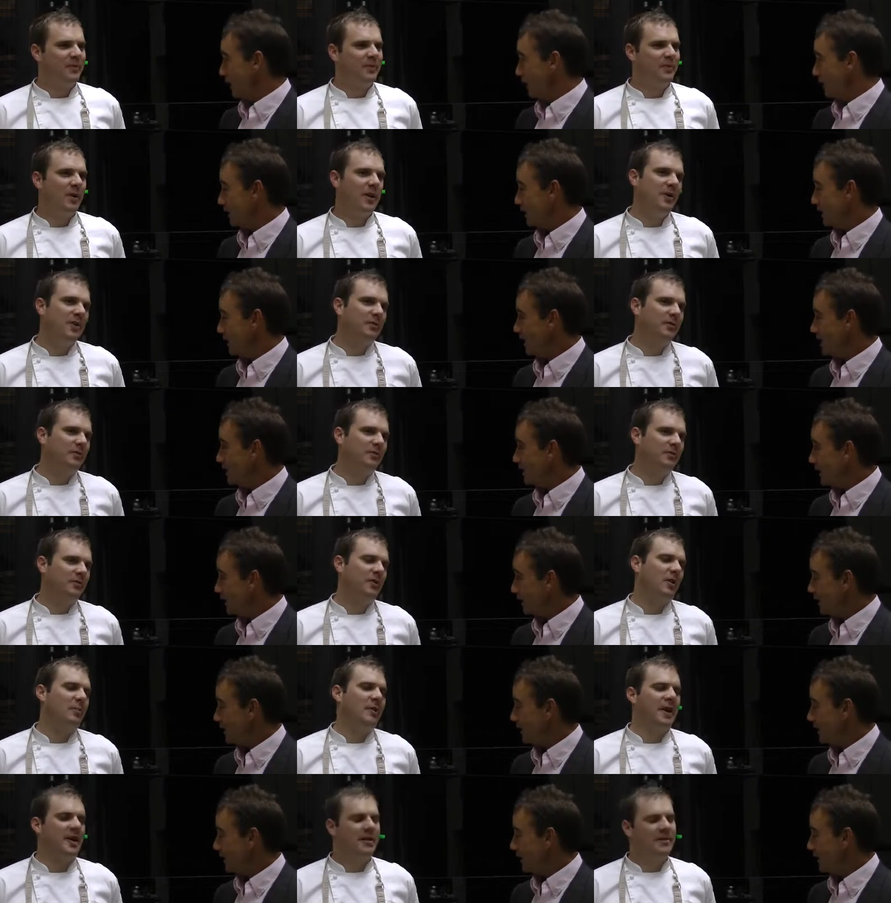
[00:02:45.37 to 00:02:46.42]
Speaker 1: Well, I
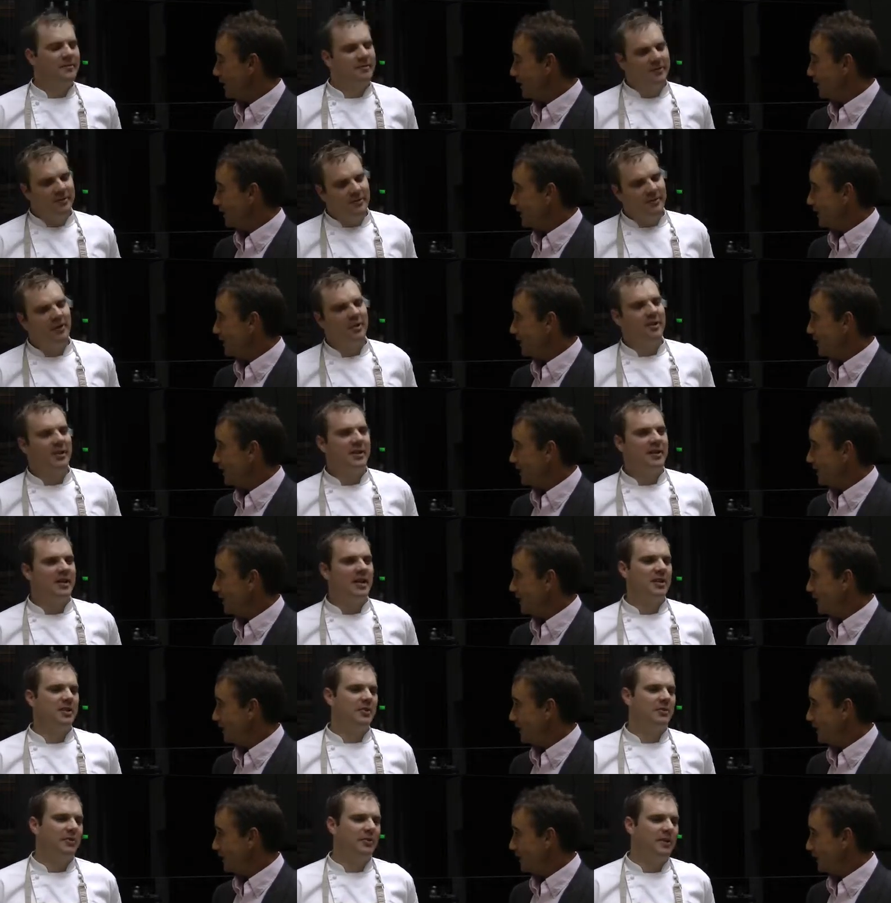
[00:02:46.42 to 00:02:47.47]
mean, look, it
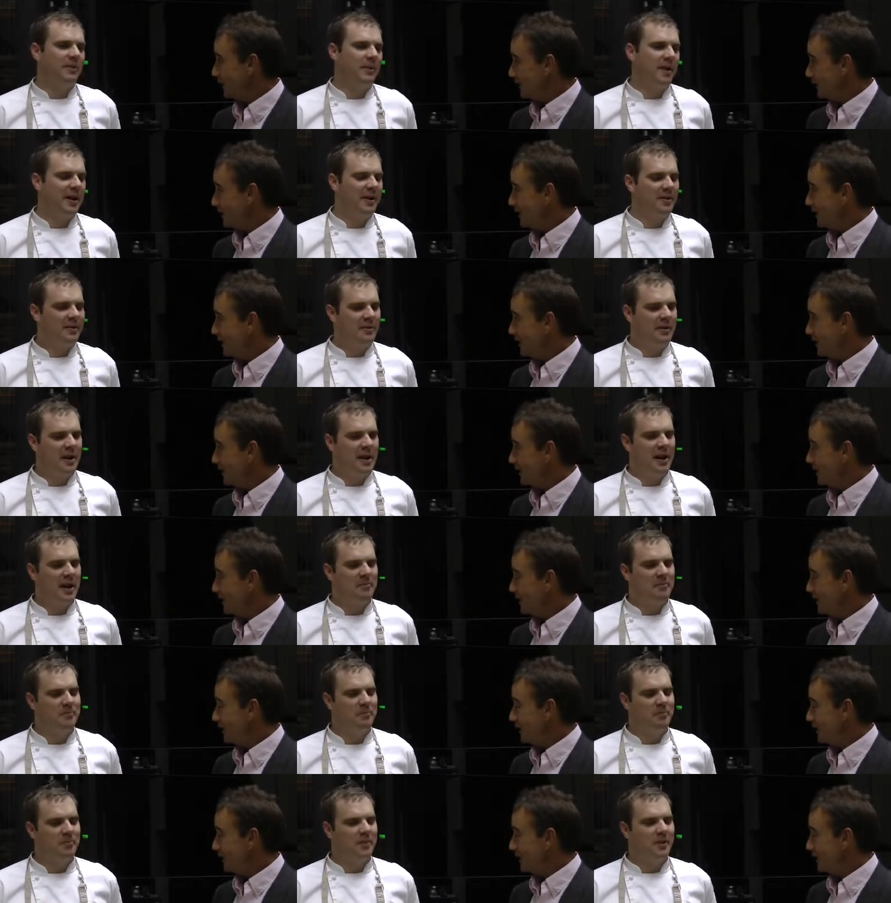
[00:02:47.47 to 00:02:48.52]
doesn't really matter.
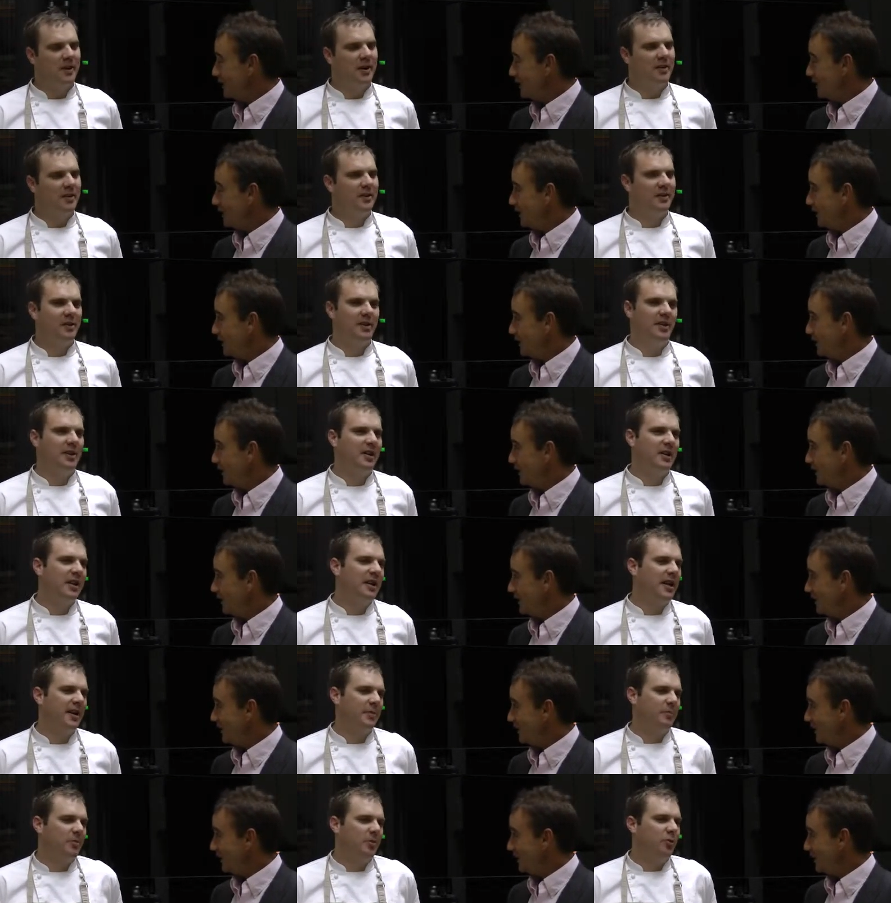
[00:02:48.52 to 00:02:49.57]
Um, you know, you can
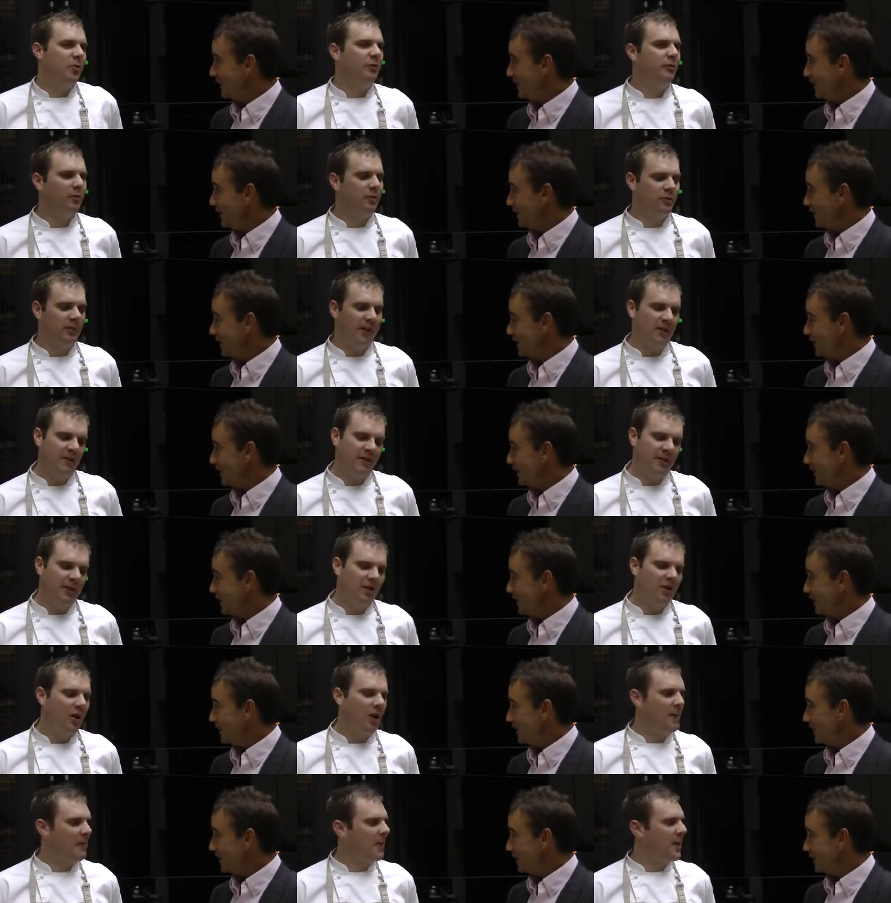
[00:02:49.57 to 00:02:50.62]
get a beautiful, lovely,
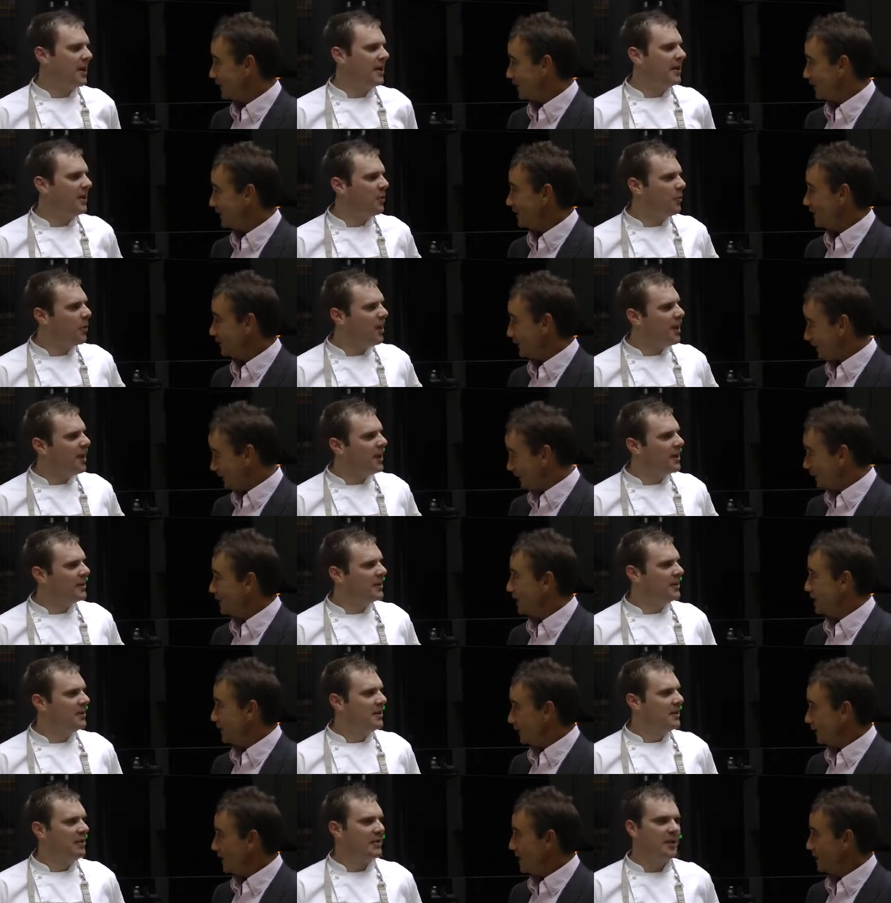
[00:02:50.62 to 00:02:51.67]
light Pinot Noir
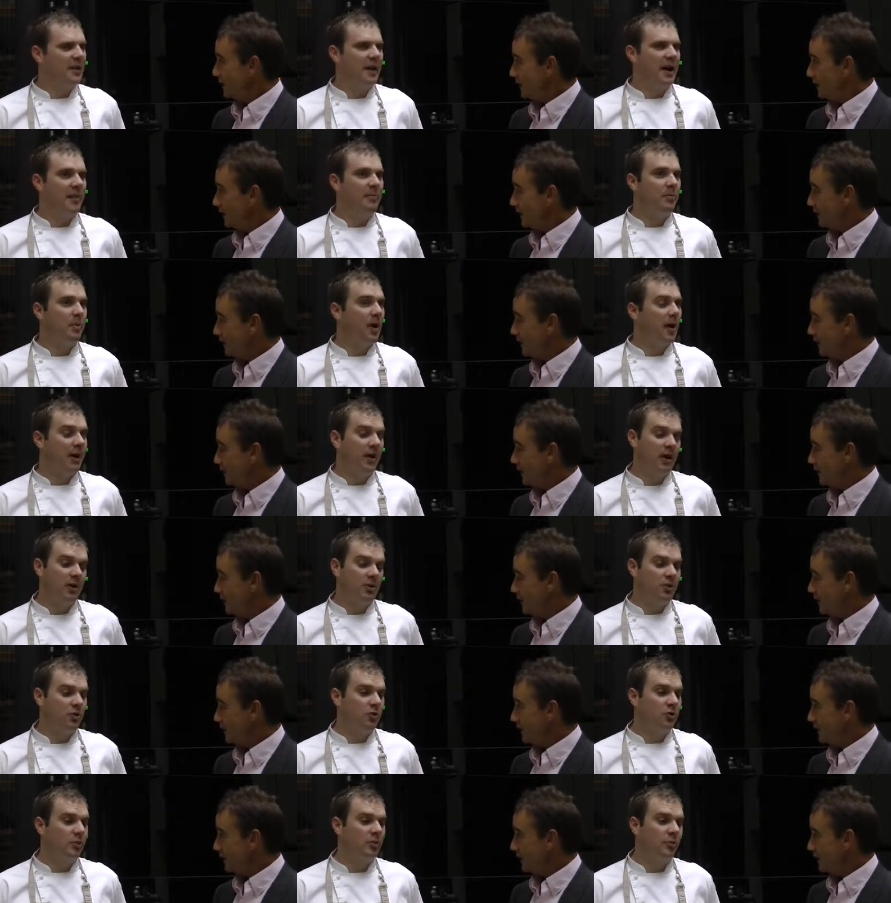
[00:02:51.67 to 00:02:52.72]
that uh, might go
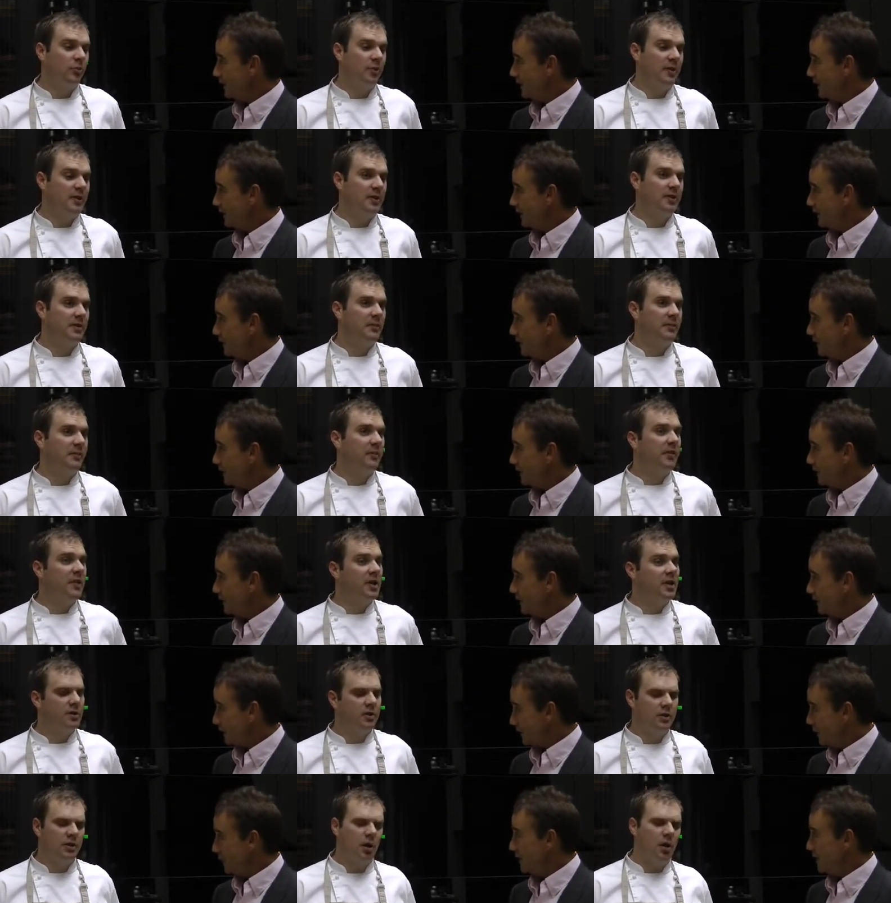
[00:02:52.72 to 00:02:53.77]
suitable with some
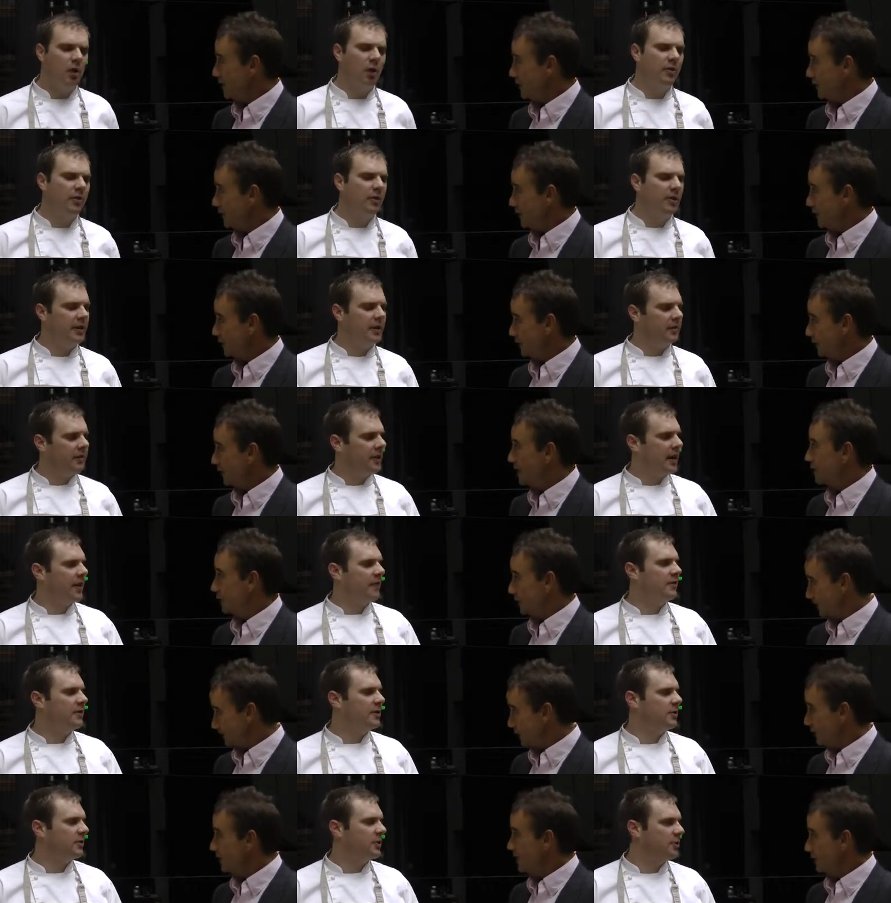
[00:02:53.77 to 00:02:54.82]
fish, the earthly
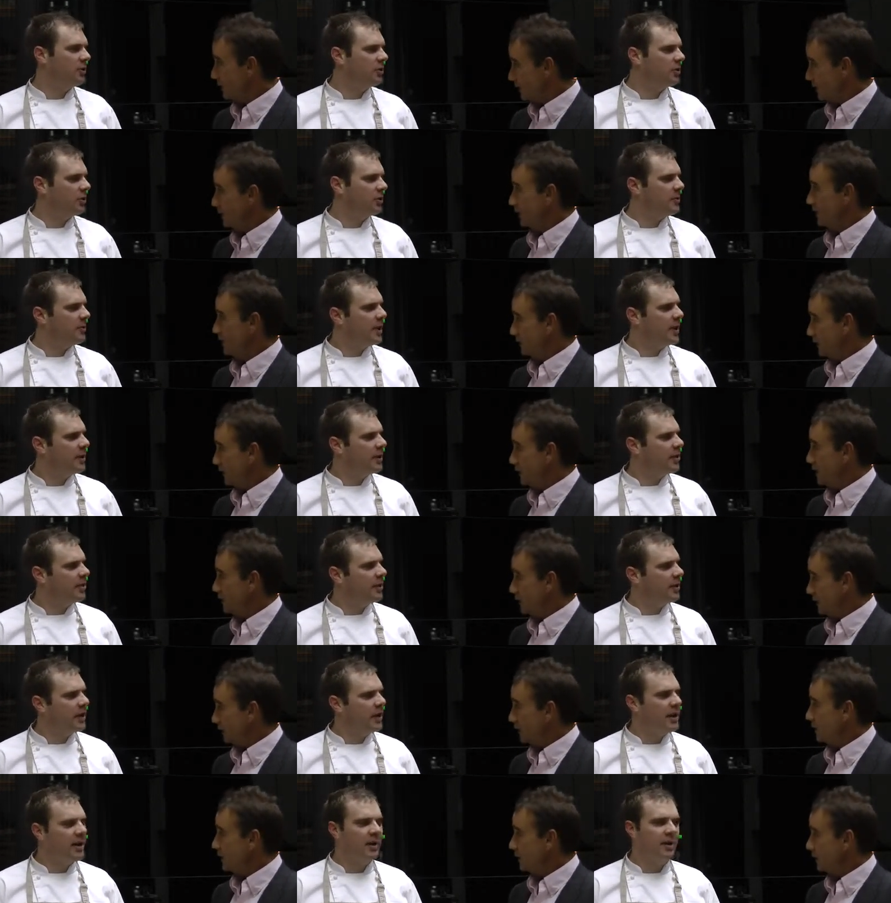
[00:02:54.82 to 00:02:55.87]
flavours that we talked about
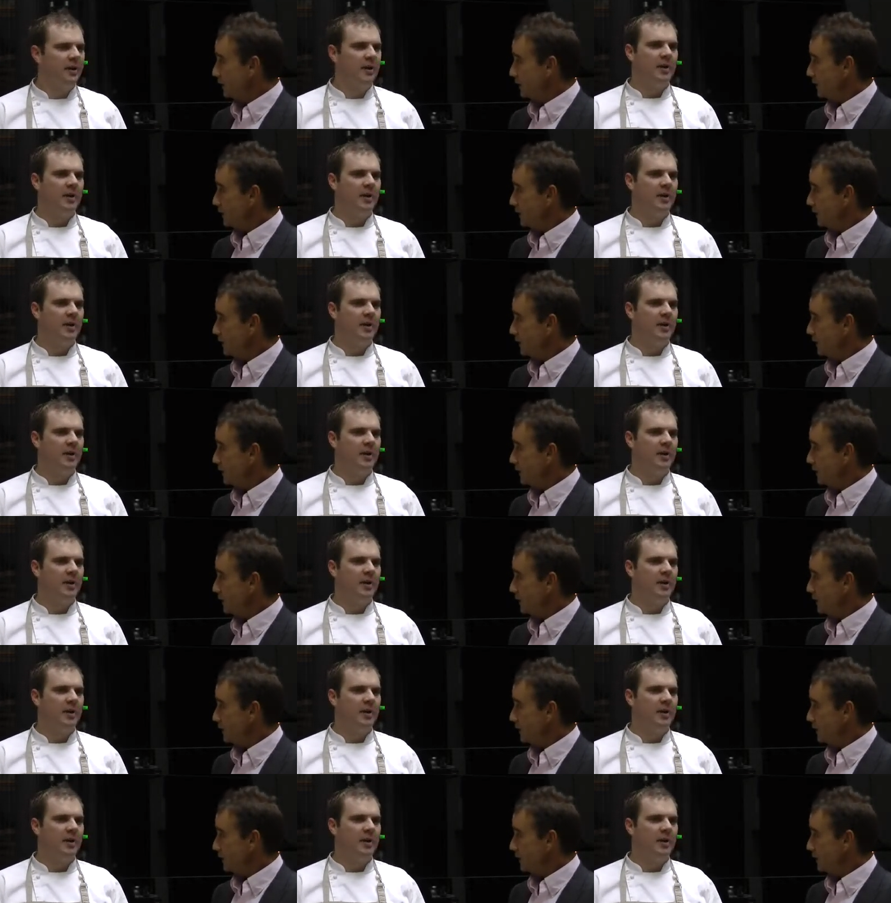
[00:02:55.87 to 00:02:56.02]
earlier.